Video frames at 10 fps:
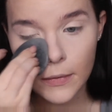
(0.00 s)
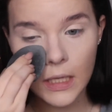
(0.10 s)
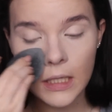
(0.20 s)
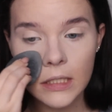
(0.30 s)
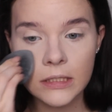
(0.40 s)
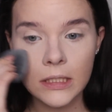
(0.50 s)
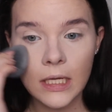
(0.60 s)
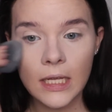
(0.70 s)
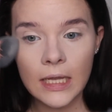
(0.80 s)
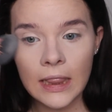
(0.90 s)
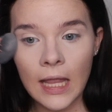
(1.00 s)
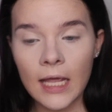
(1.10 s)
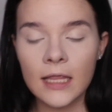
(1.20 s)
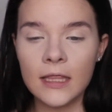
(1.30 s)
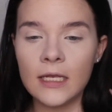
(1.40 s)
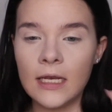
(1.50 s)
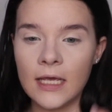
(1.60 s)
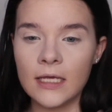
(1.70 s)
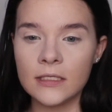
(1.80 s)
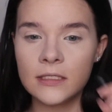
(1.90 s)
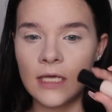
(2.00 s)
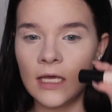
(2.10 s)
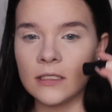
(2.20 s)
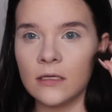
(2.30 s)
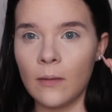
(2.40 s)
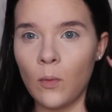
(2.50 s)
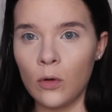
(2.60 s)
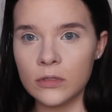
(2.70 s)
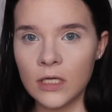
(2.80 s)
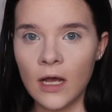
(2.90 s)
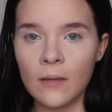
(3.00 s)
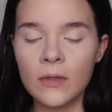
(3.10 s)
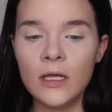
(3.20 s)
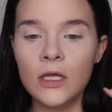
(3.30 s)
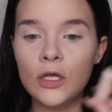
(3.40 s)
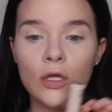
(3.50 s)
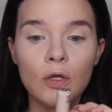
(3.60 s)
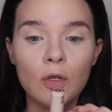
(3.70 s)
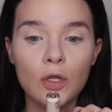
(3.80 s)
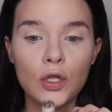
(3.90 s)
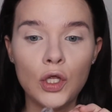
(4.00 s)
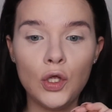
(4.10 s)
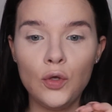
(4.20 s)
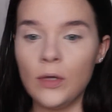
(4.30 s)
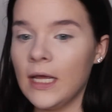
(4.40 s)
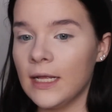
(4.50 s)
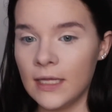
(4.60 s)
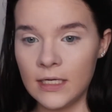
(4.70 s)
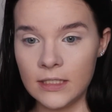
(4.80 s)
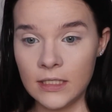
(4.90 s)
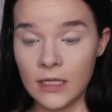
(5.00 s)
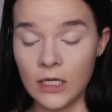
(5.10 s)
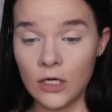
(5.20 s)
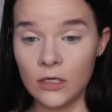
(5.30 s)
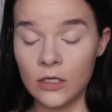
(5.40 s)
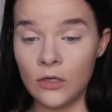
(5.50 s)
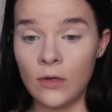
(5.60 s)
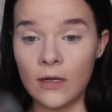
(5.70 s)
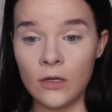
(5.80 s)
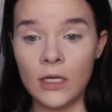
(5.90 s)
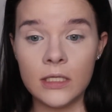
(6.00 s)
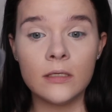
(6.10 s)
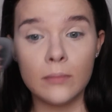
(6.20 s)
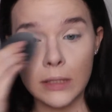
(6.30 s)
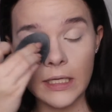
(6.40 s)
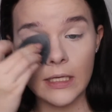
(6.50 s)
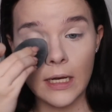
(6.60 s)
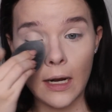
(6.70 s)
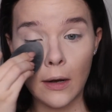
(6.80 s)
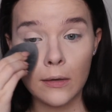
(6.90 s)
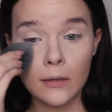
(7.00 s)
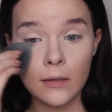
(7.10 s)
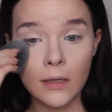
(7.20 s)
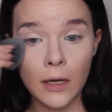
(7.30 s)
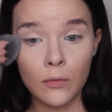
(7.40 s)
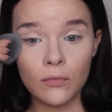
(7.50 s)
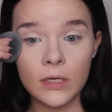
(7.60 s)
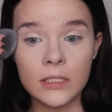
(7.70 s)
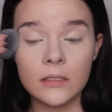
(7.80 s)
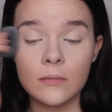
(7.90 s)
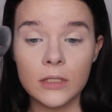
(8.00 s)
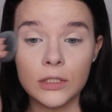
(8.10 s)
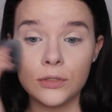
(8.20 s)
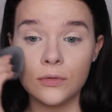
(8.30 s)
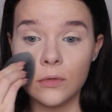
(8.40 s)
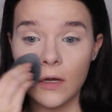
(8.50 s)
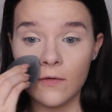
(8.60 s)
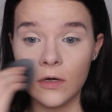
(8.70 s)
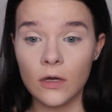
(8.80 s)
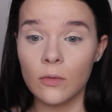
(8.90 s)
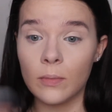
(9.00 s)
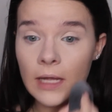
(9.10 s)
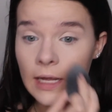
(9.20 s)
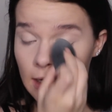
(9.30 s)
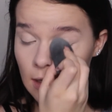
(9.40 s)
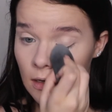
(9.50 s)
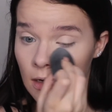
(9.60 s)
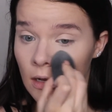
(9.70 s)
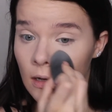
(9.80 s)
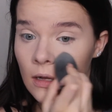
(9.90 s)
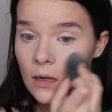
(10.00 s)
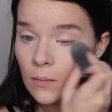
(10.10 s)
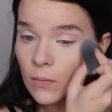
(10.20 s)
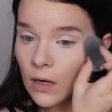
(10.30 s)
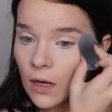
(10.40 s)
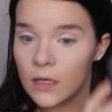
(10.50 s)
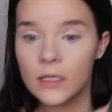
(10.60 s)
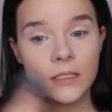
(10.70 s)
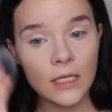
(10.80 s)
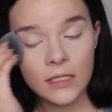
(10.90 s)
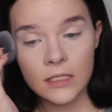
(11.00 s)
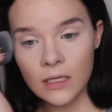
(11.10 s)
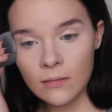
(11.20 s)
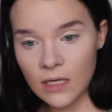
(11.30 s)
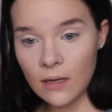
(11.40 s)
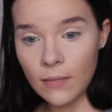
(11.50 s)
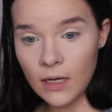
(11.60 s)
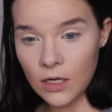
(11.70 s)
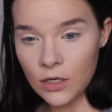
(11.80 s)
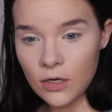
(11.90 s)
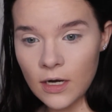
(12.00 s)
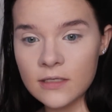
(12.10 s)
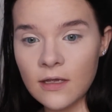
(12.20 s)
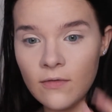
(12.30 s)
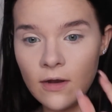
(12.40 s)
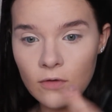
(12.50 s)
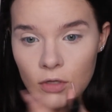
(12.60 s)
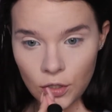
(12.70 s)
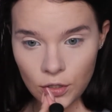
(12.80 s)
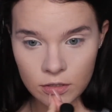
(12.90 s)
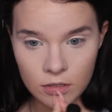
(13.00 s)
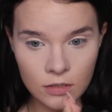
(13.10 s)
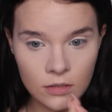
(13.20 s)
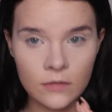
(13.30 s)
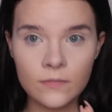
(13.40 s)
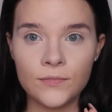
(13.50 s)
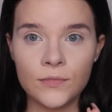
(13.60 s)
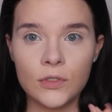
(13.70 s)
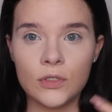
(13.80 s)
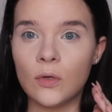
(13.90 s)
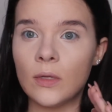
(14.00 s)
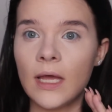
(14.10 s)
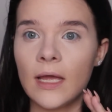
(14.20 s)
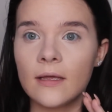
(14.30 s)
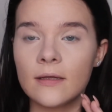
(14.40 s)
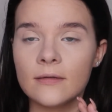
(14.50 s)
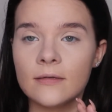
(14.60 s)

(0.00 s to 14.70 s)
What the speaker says: It is like the NYX Can't Stop Won't Stop. You can't let it sit there. You need to blend it out like reasonably soon after you apply it. But honestly, at the same time, my under eyes have never looked so like,